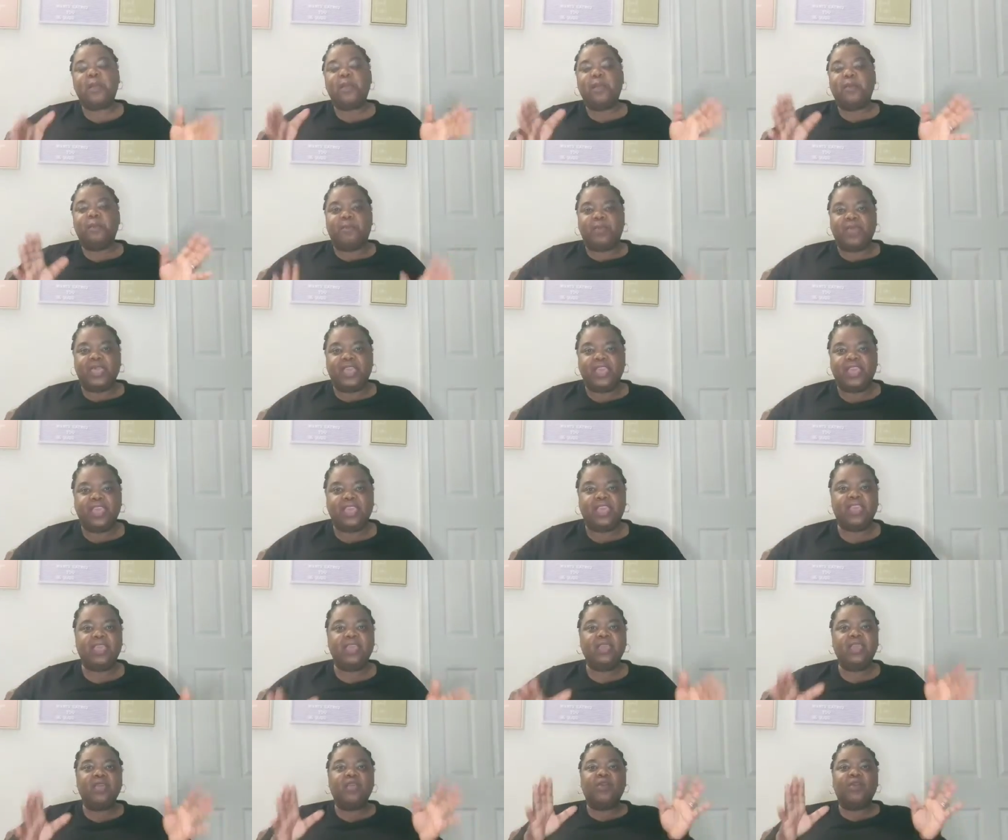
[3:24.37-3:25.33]
be
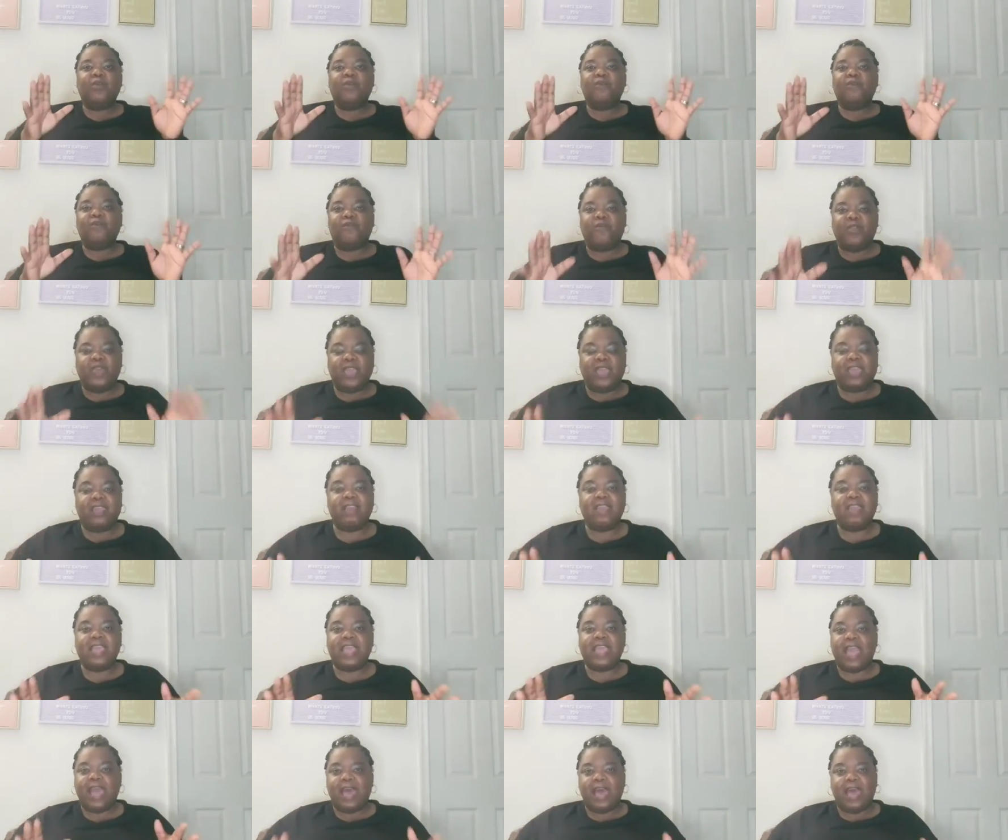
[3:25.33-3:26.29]
very
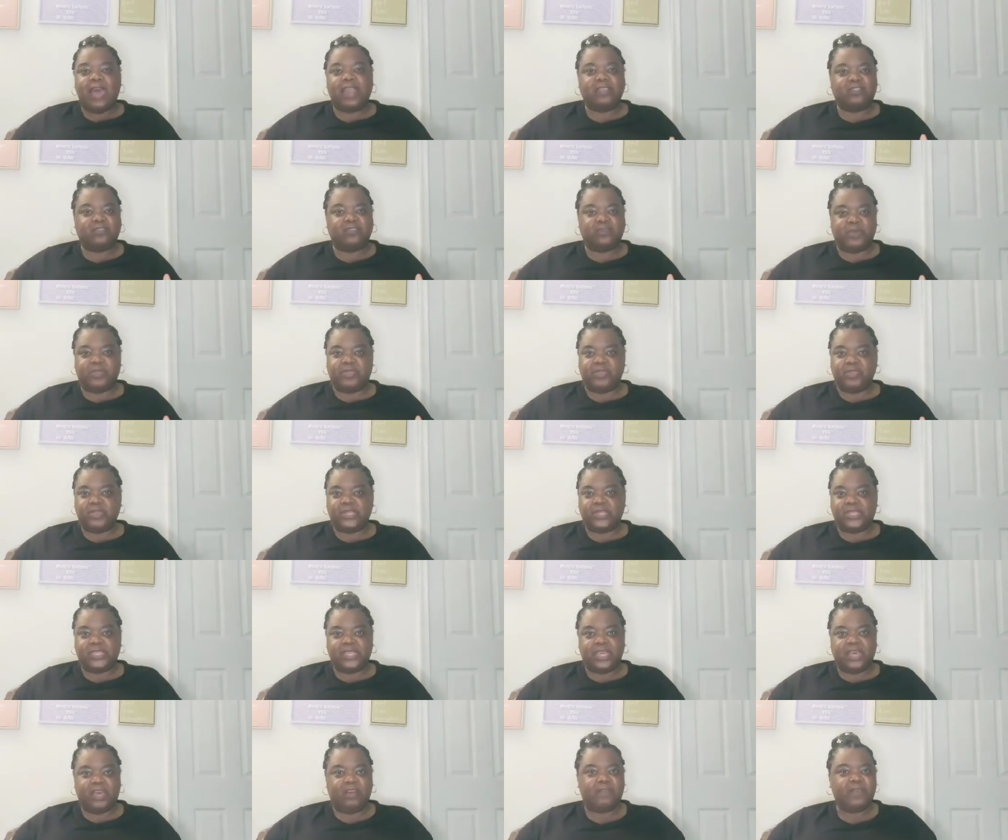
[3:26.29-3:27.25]
honest with
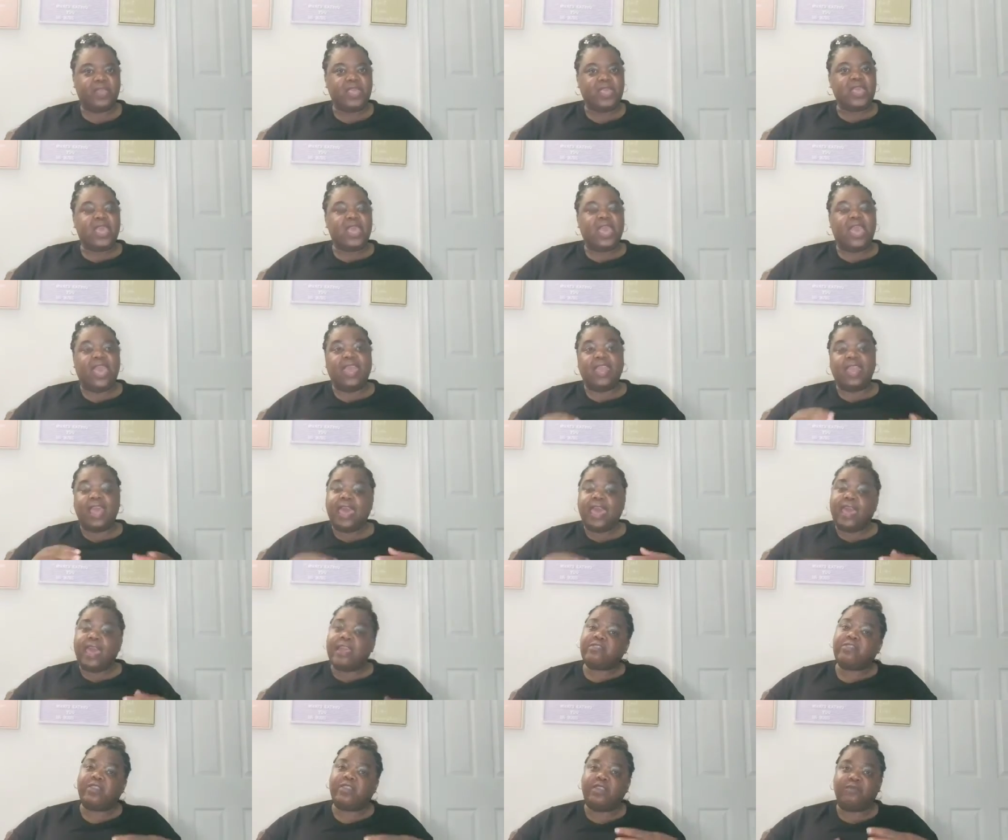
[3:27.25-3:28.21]
yourself and
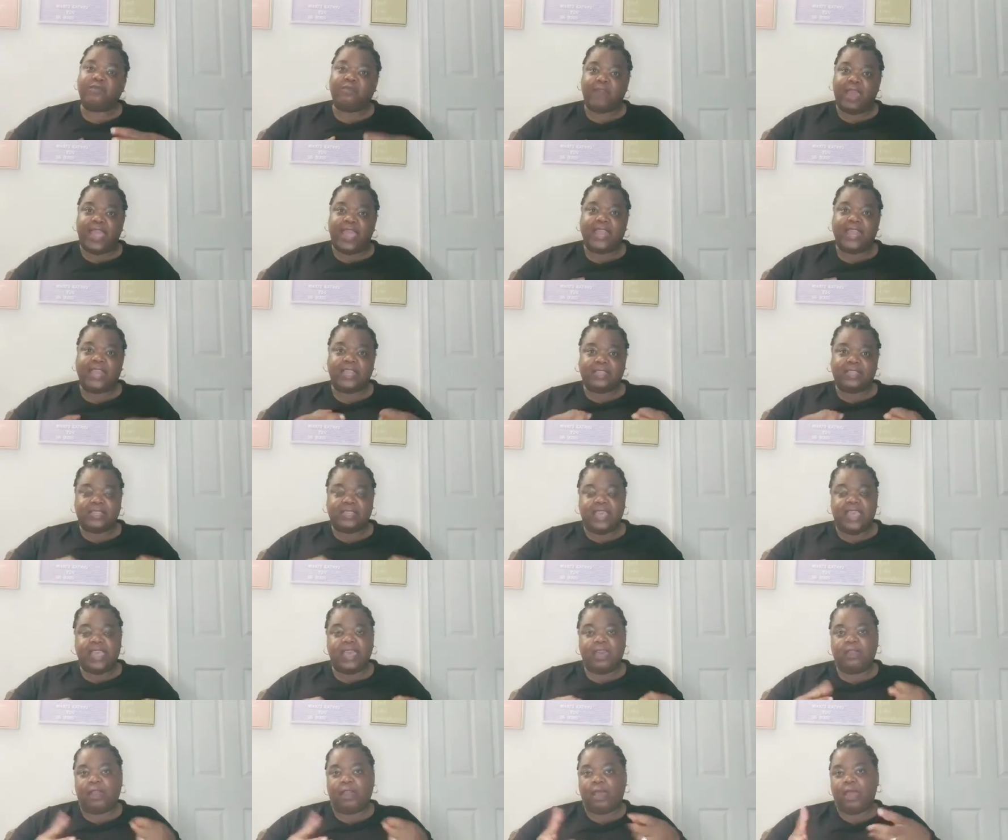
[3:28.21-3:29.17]
actually write it
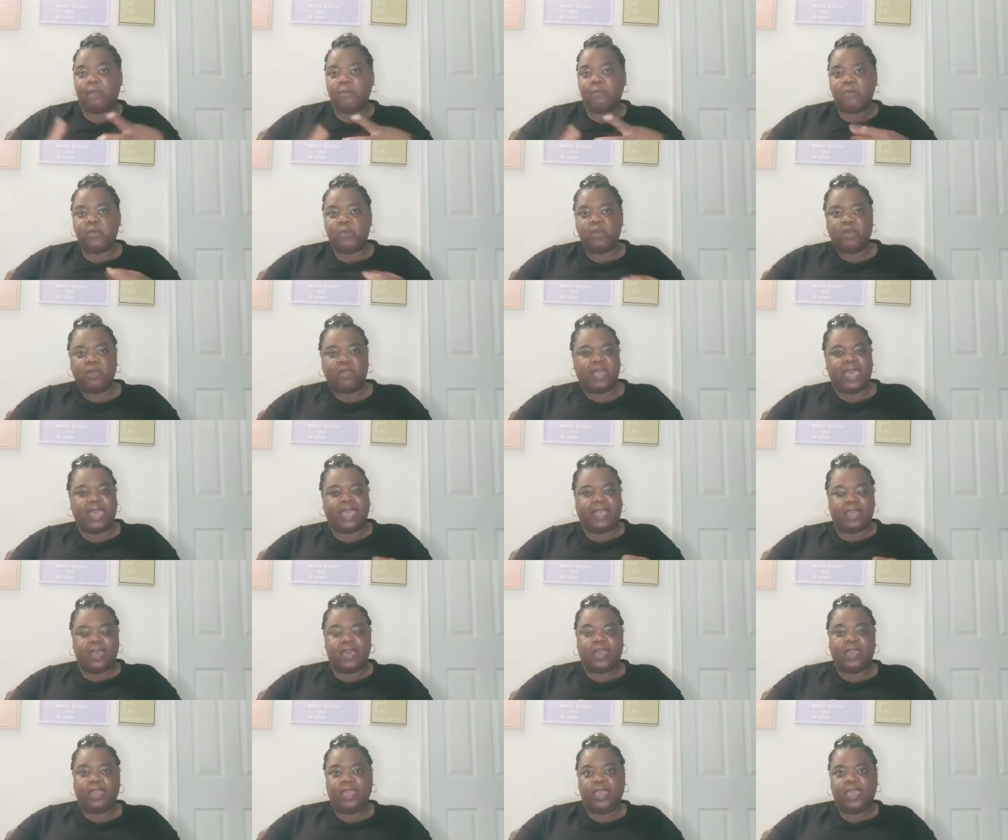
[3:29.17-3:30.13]
down. I'm more like
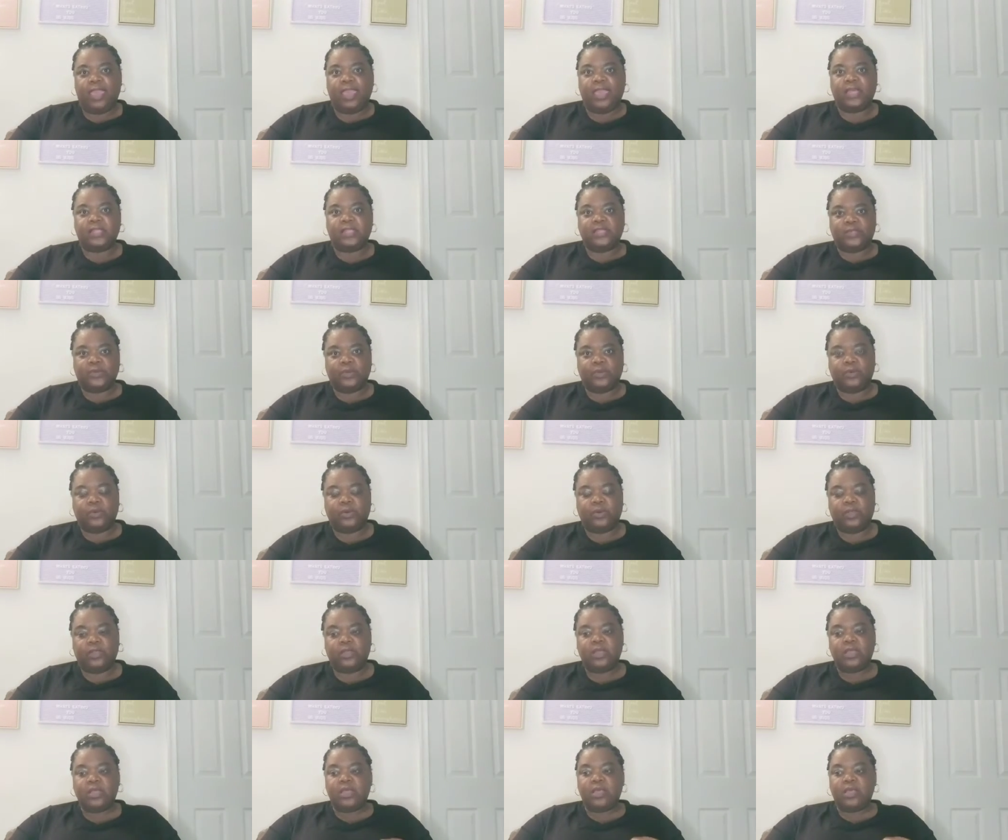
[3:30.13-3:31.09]
a hands on
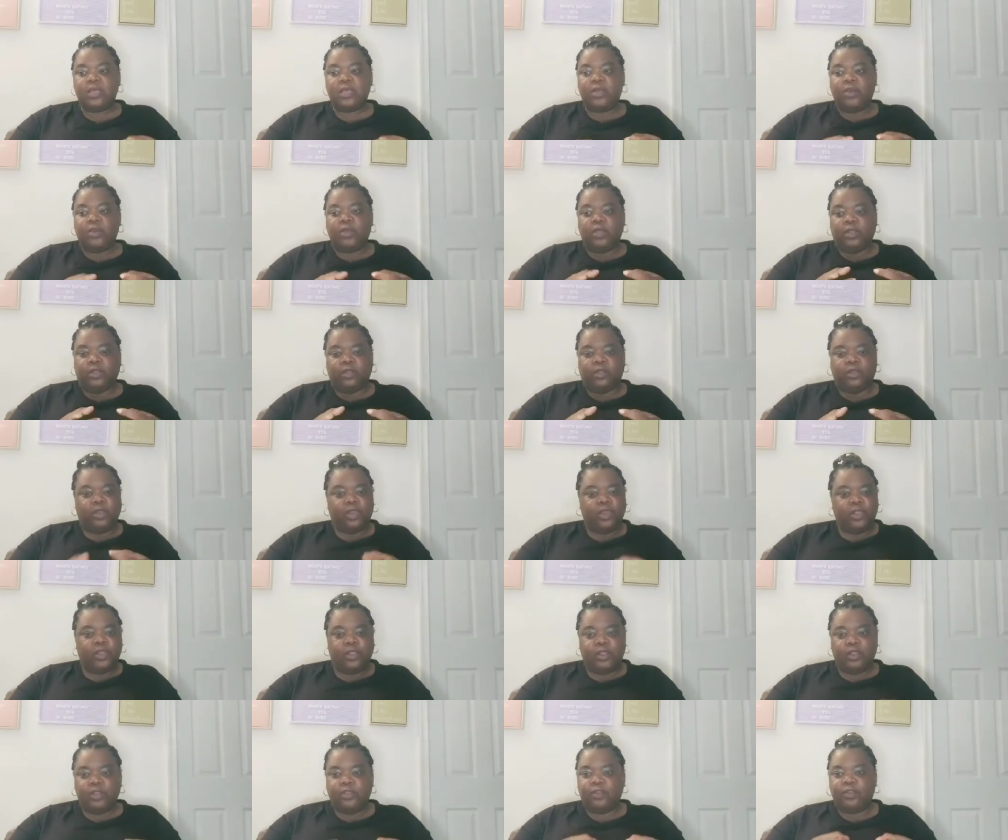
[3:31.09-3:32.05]

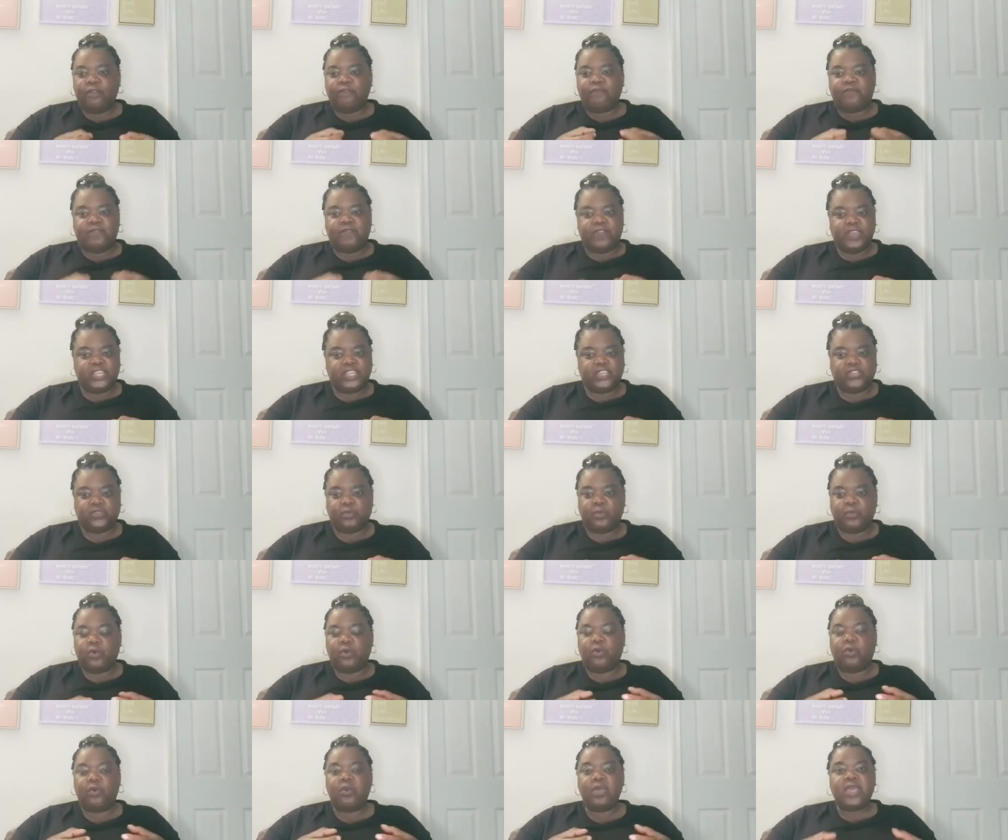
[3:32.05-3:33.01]
learner,
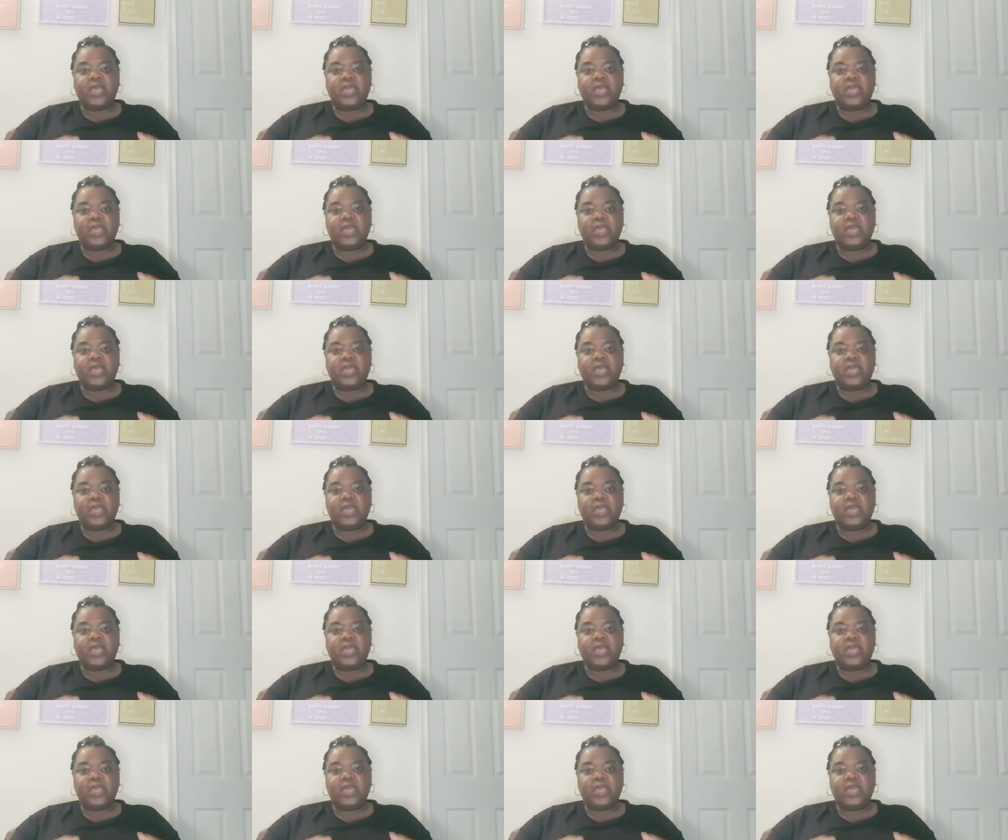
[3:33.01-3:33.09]
visual.